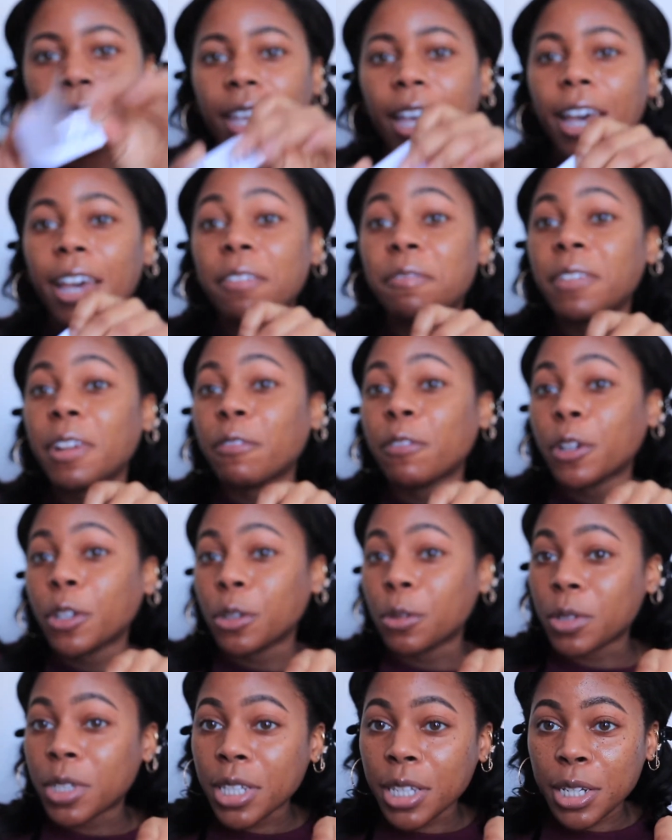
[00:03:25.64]
I've never
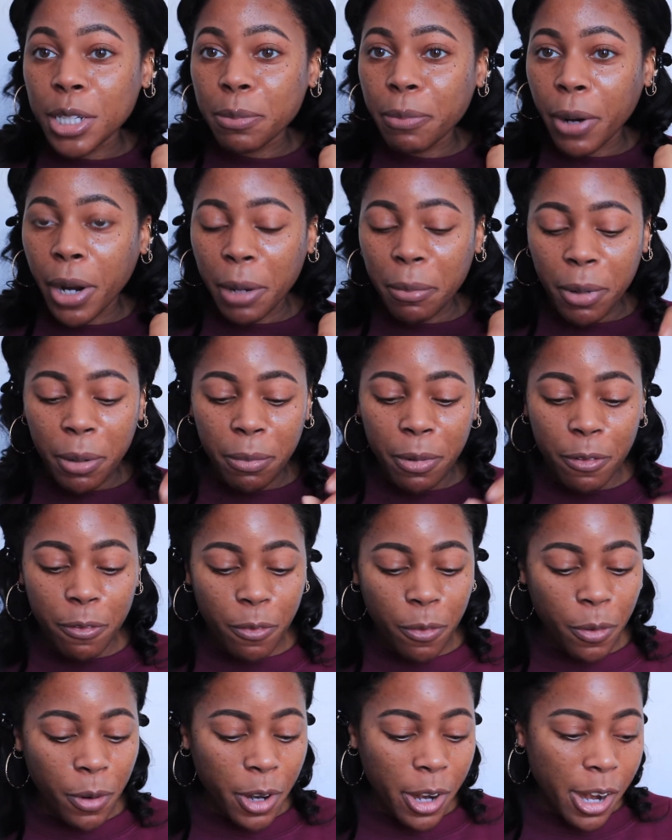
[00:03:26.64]
used this primer
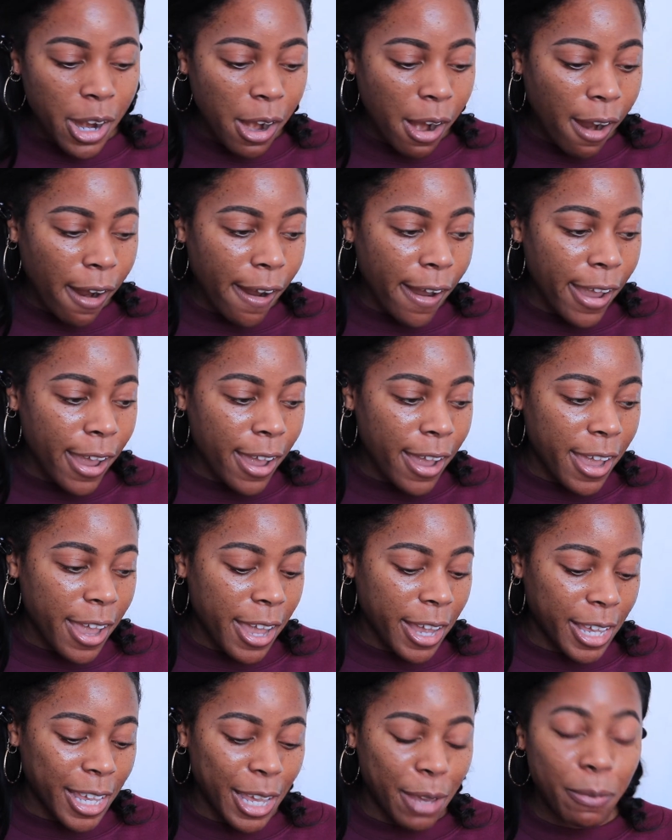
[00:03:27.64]
before.
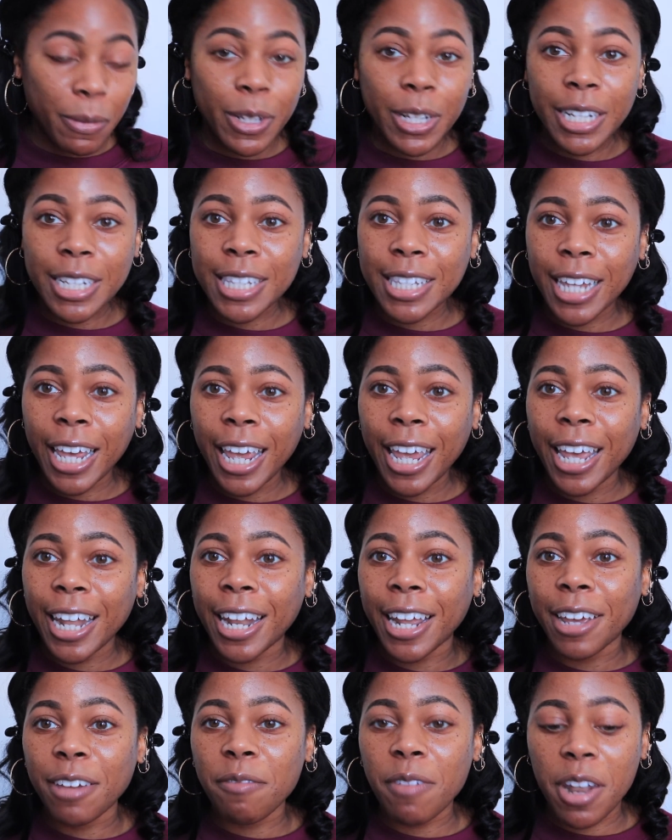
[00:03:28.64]
It came in the set and
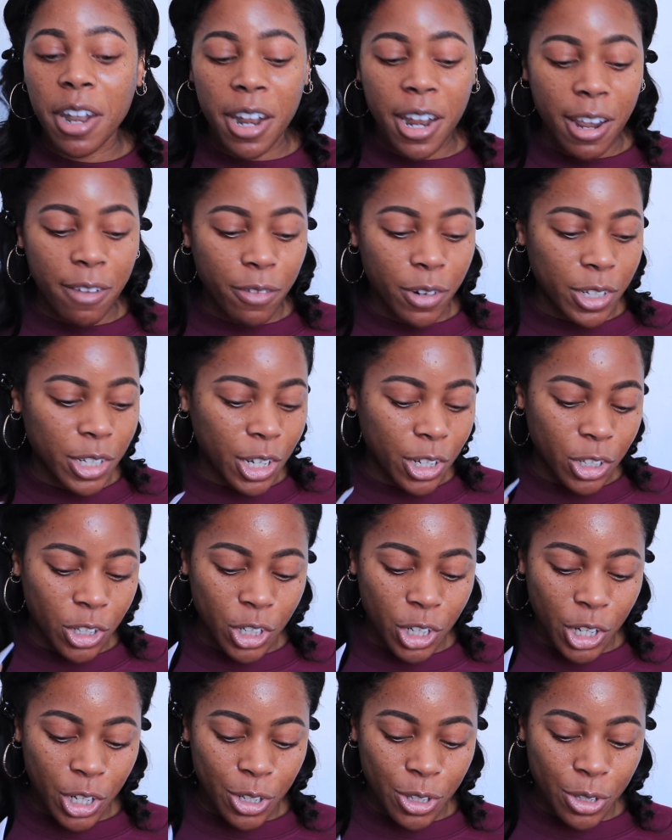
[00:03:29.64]
I've never touched
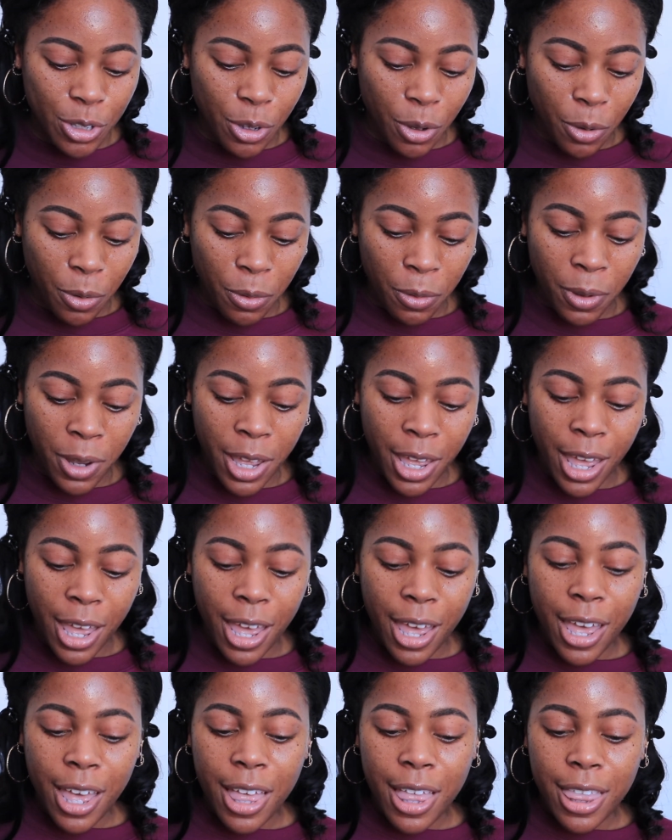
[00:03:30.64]
it, so
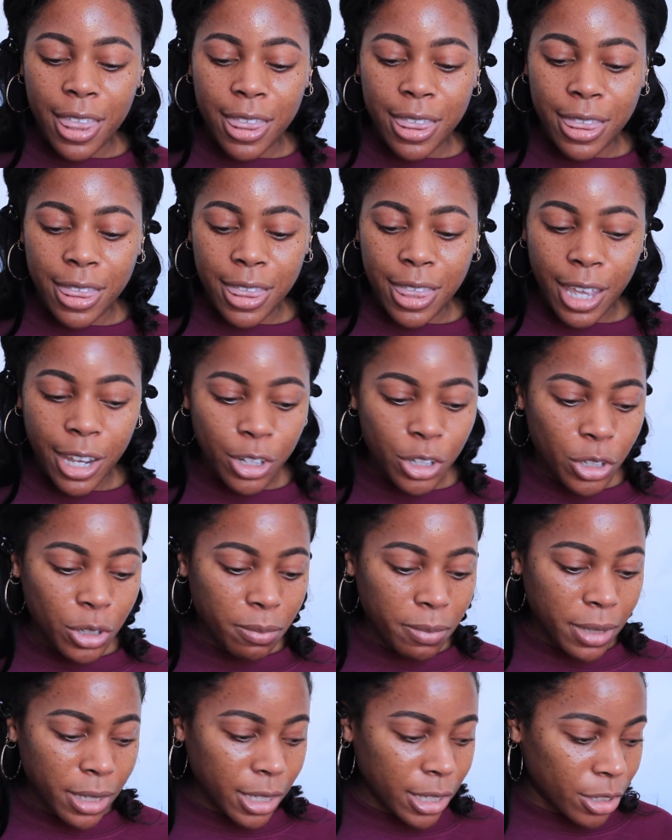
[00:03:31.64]
that should
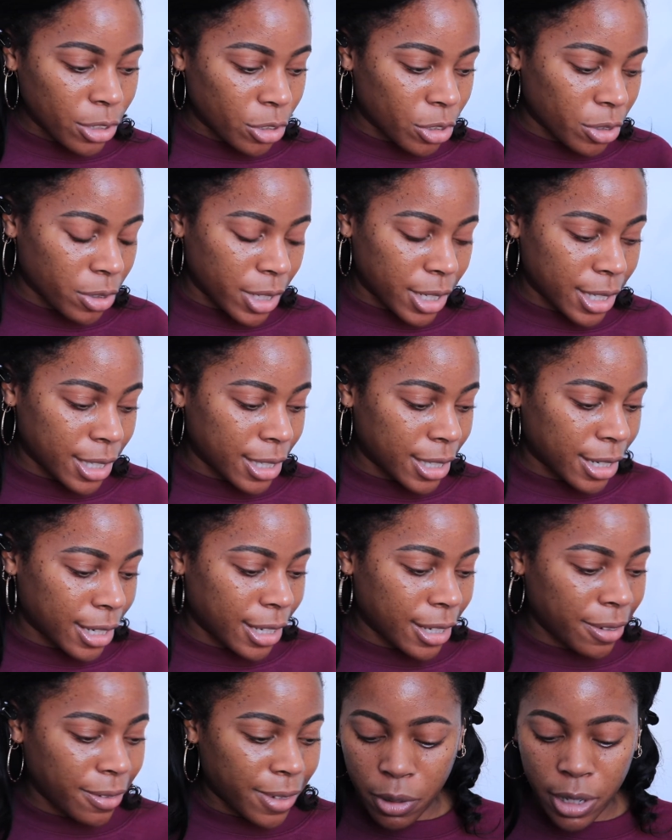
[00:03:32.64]
be
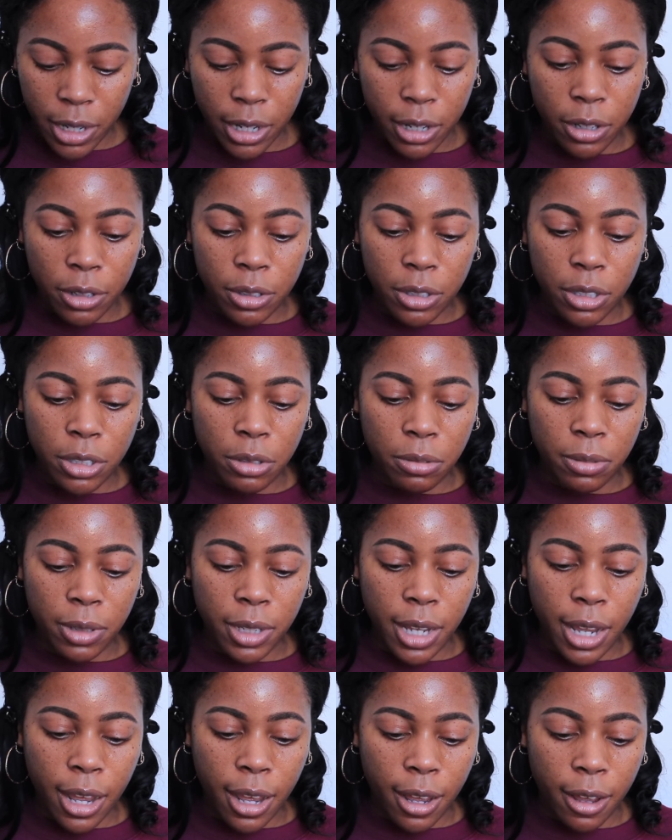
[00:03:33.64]
interesting. What else do we
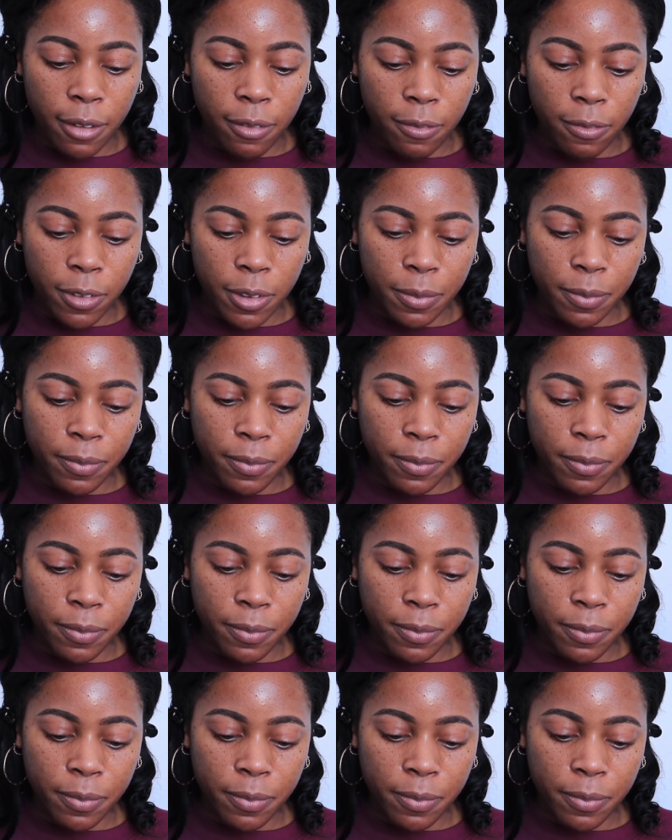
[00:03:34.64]
have?